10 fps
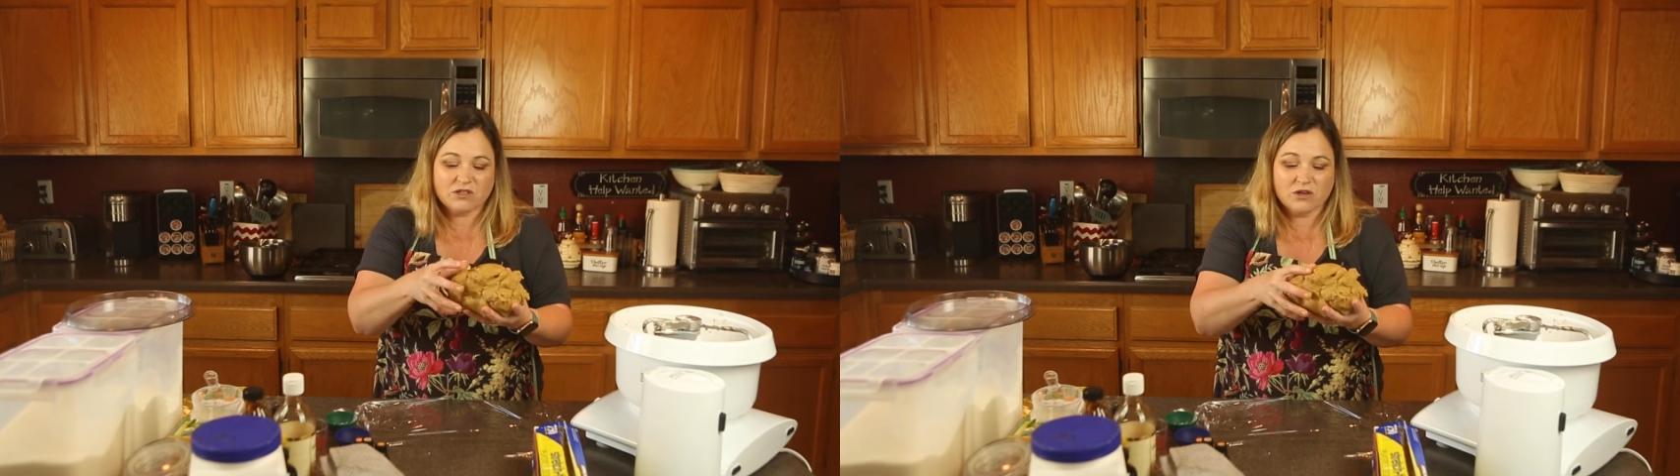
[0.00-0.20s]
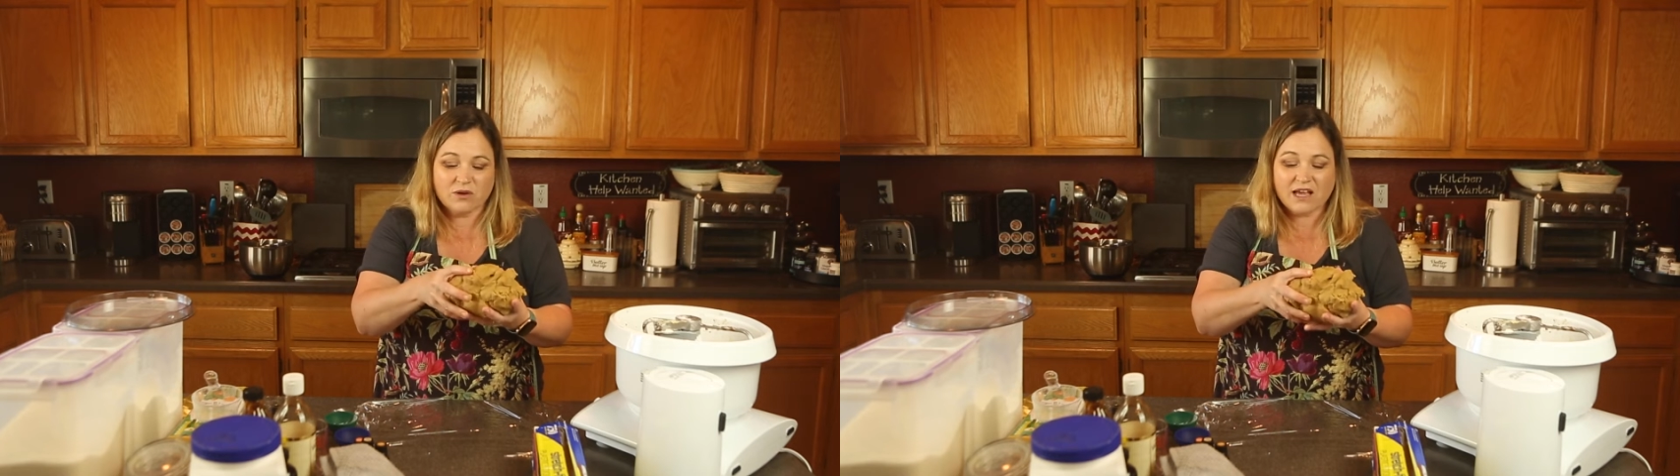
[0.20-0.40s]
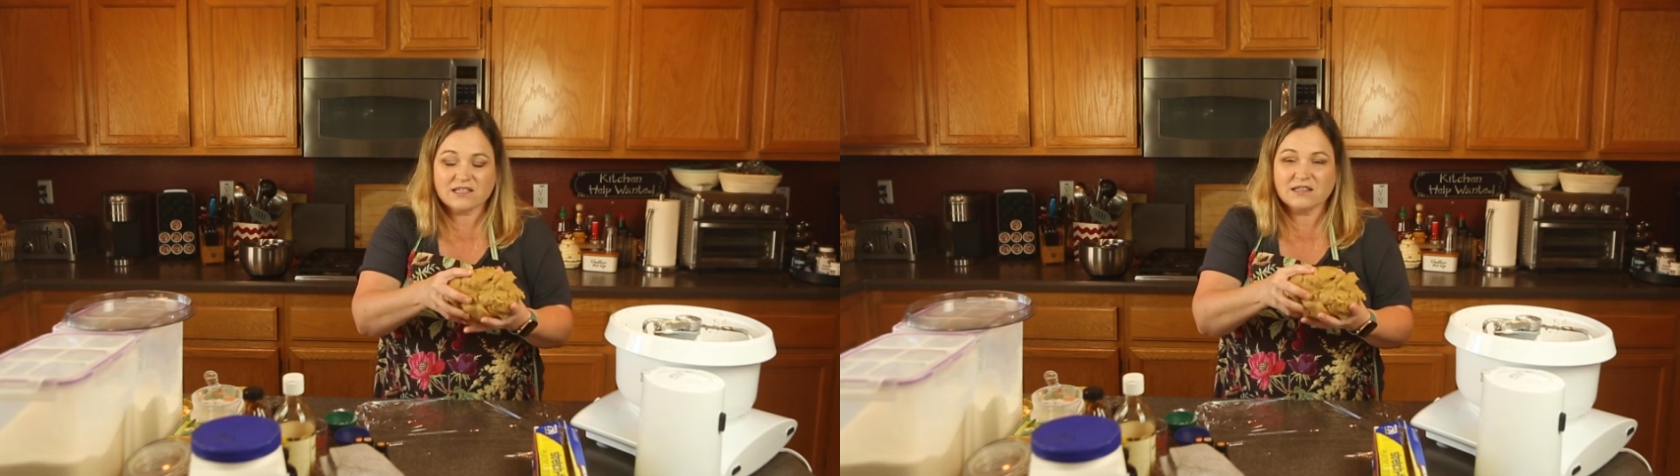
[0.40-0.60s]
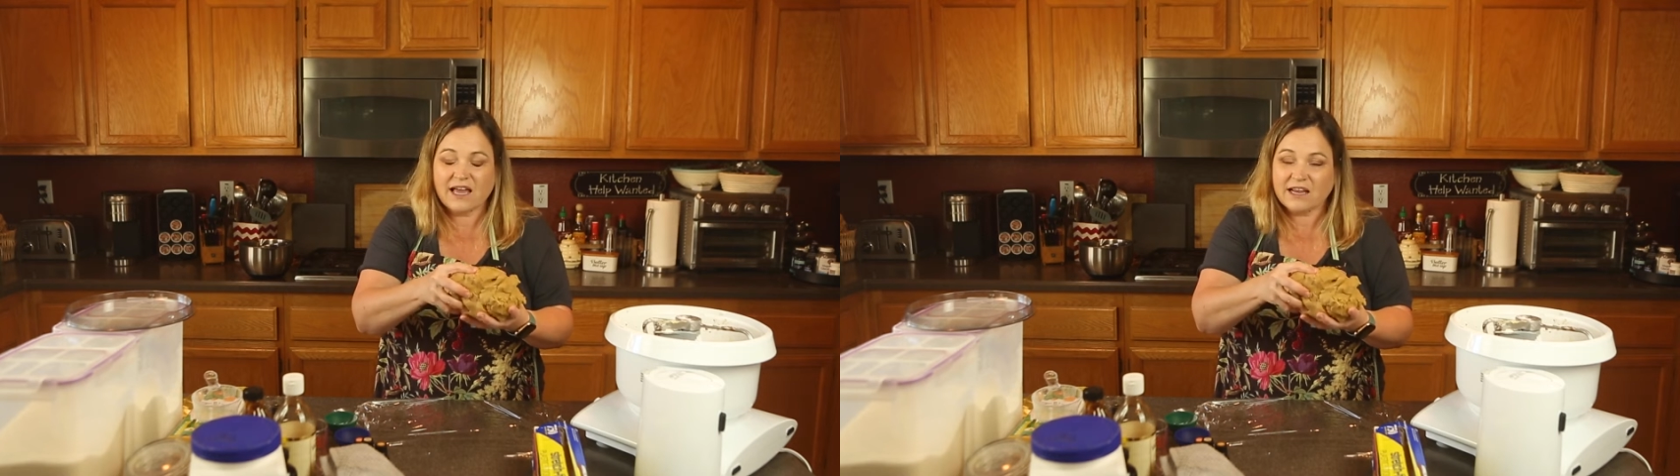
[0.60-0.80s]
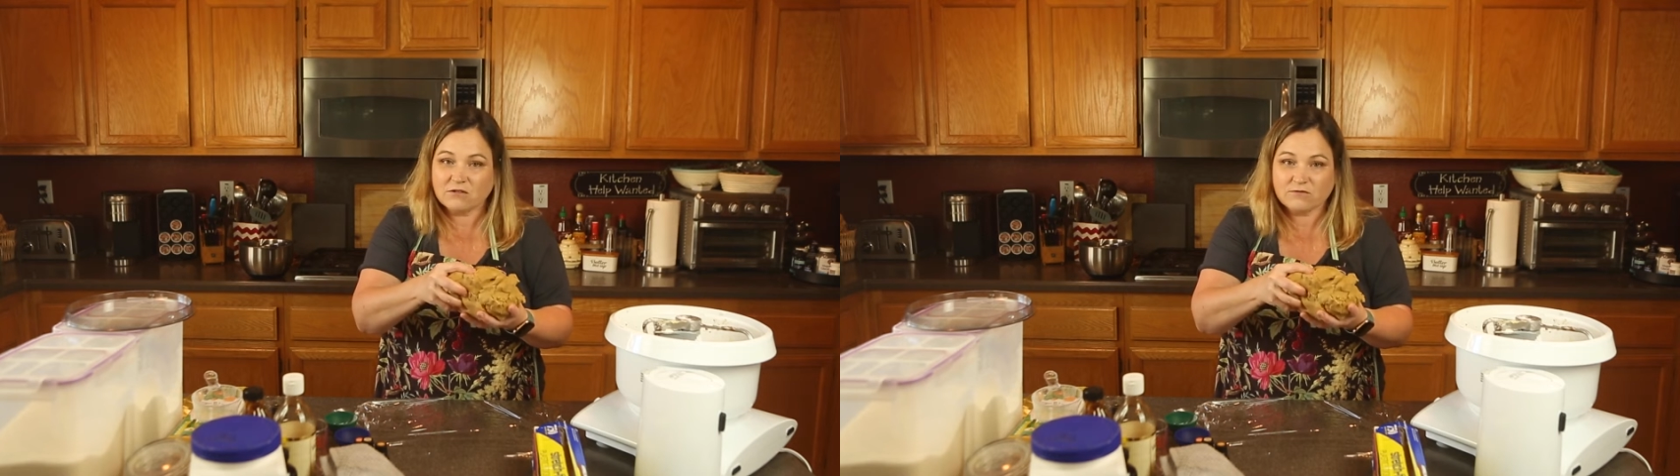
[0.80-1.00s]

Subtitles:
So it has a lighter